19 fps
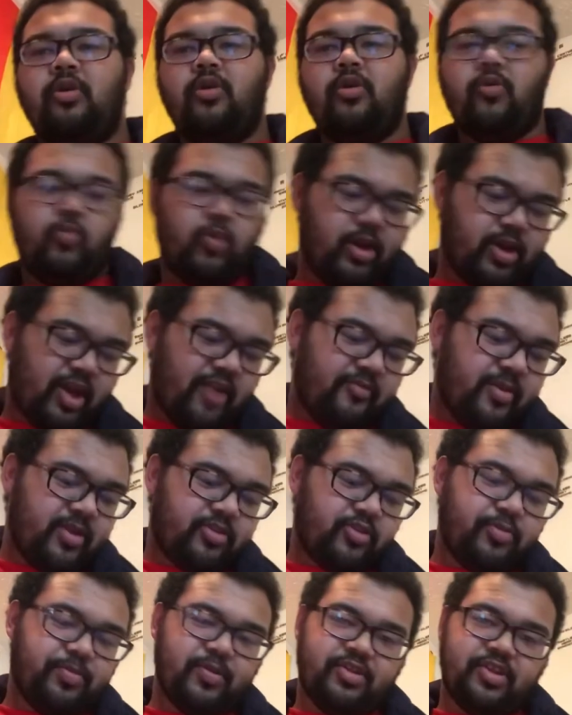What
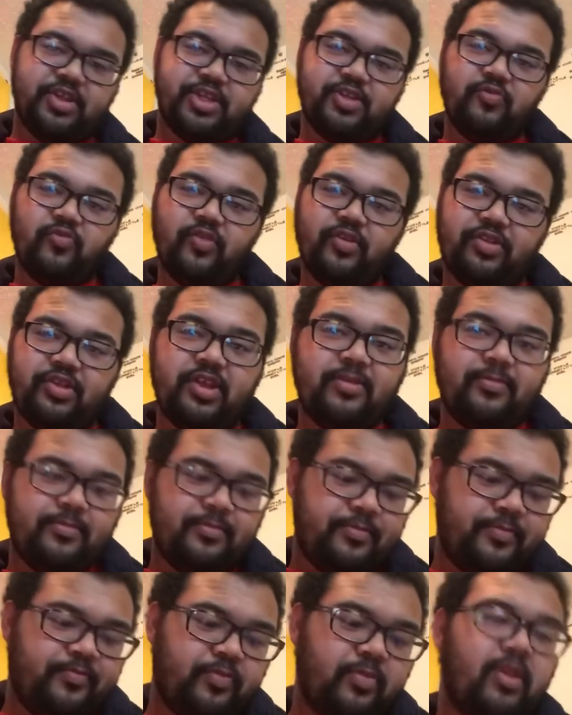governmental position was he?
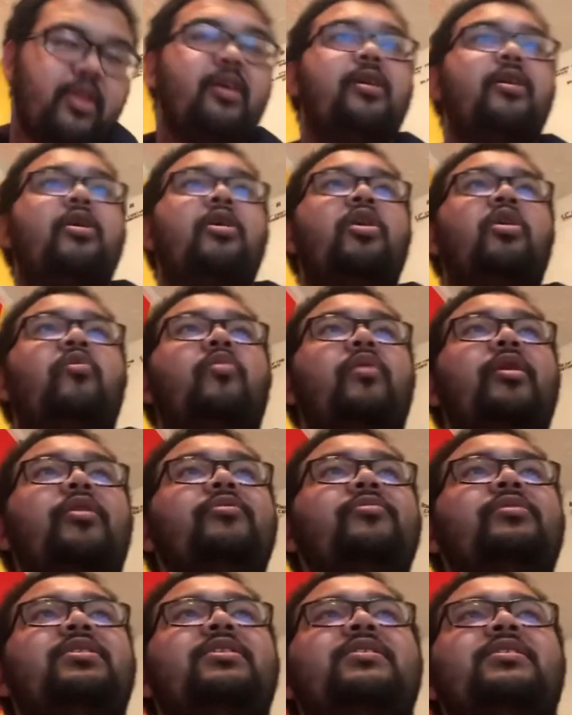Well,
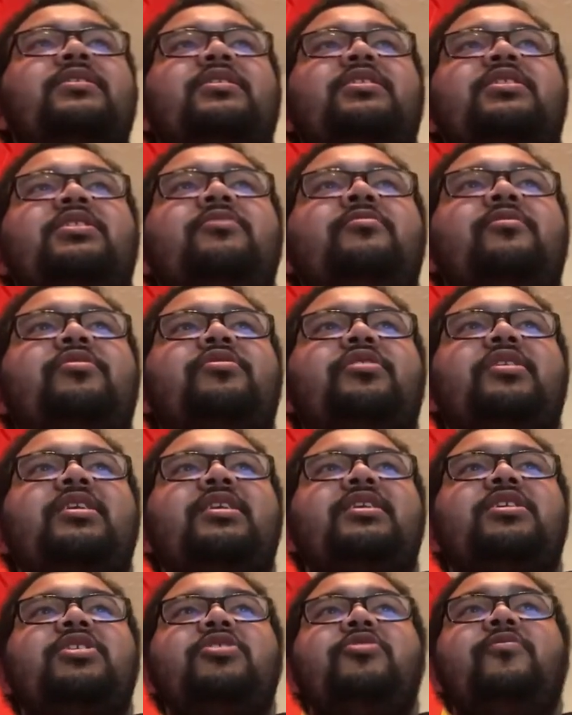he was
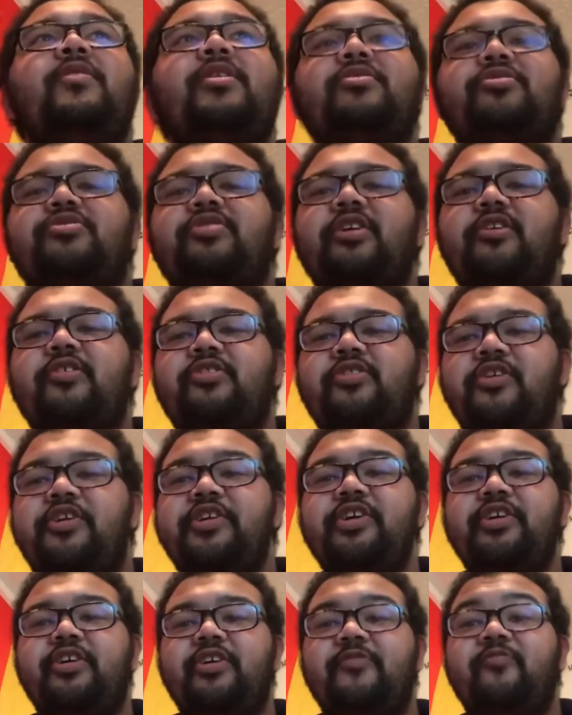a U.S.
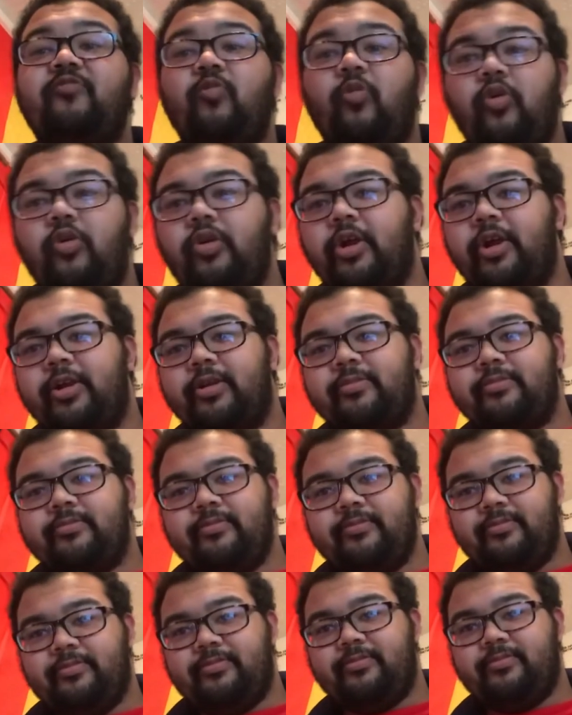Secretary of War.
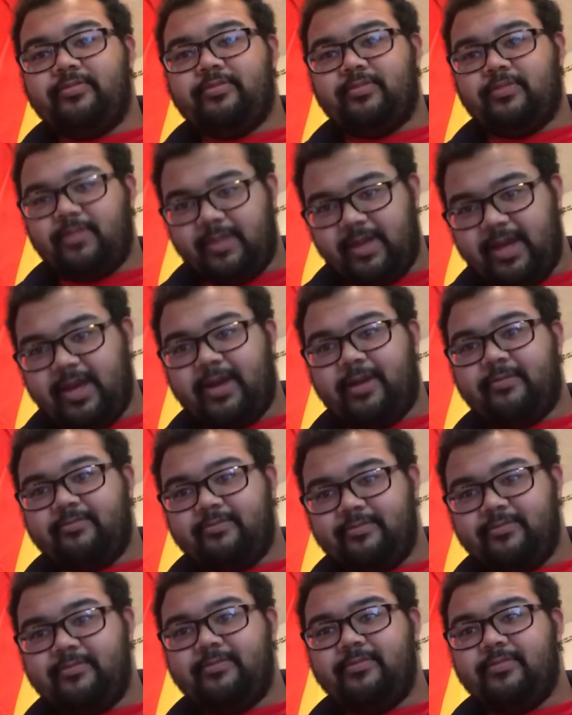Yeah.
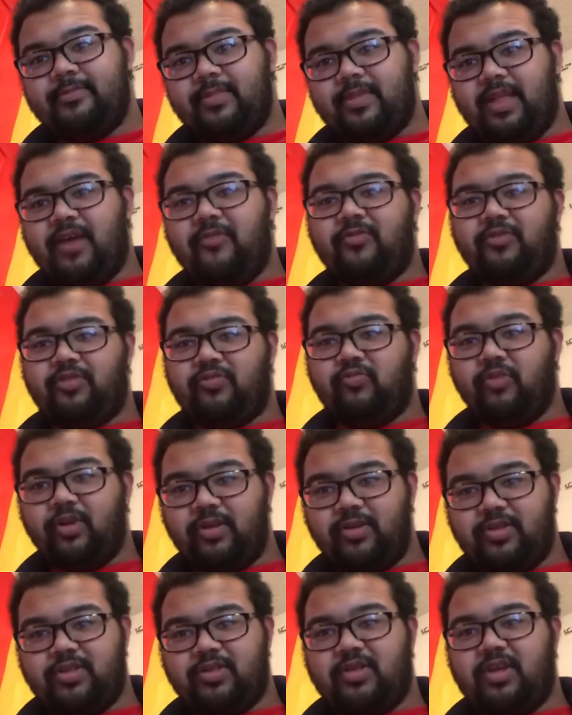That was
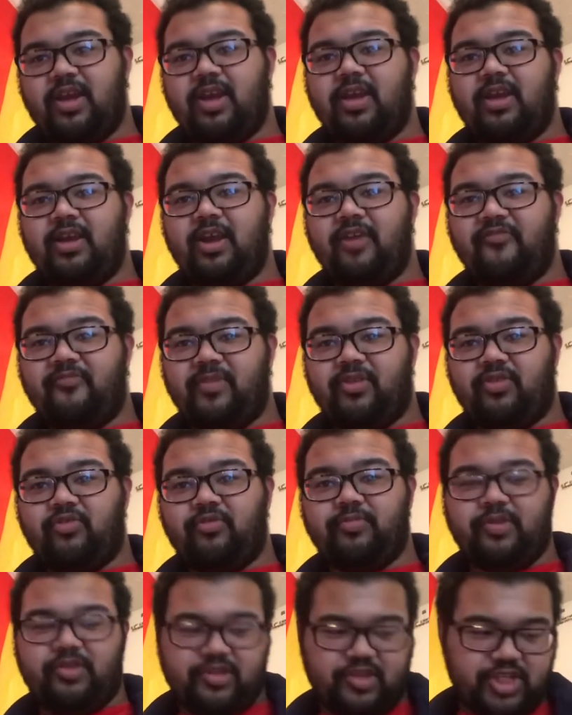once a governmental
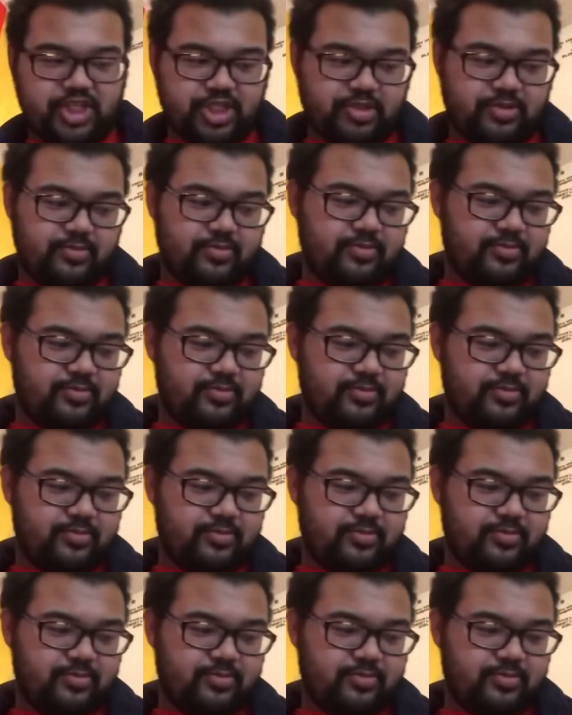position.